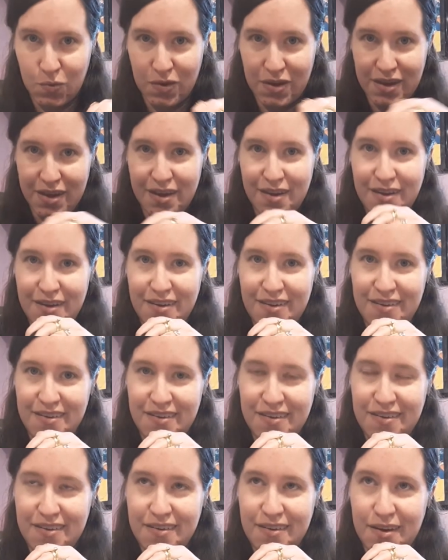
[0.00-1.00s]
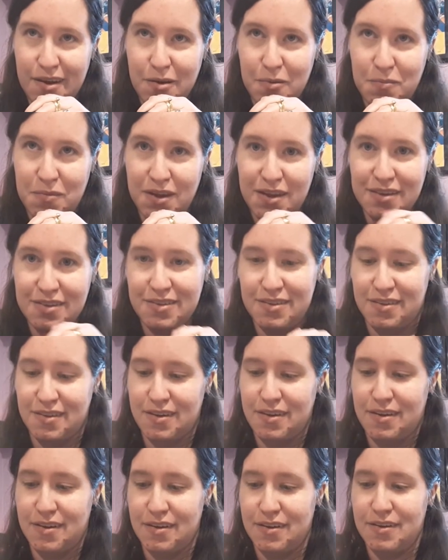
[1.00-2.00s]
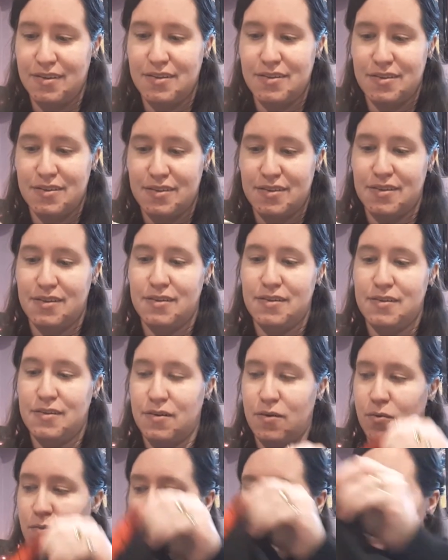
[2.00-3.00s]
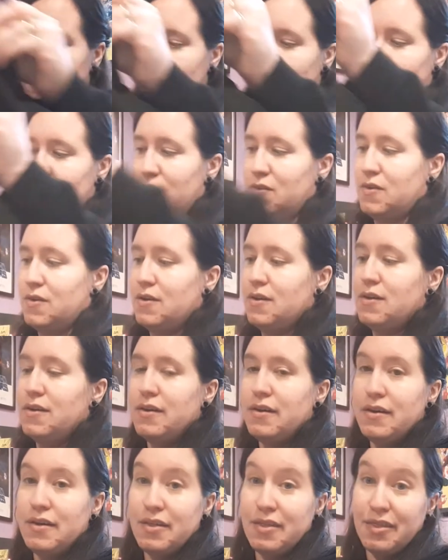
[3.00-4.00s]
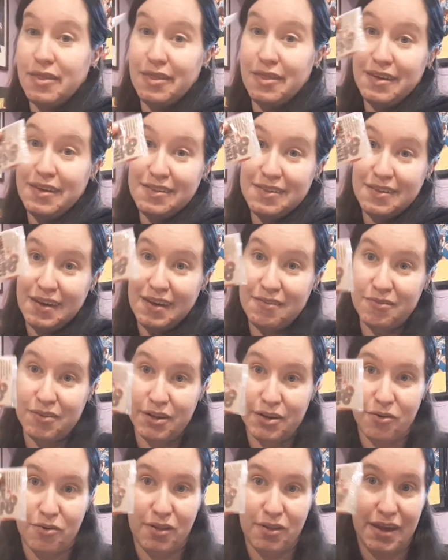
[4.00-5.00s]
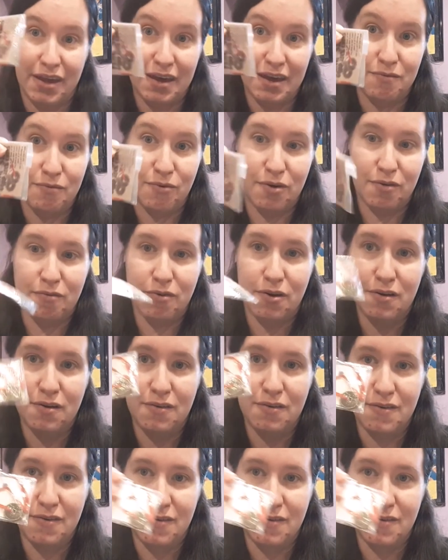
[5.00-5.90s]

Okay, up next is, oh, this I have literally had forever.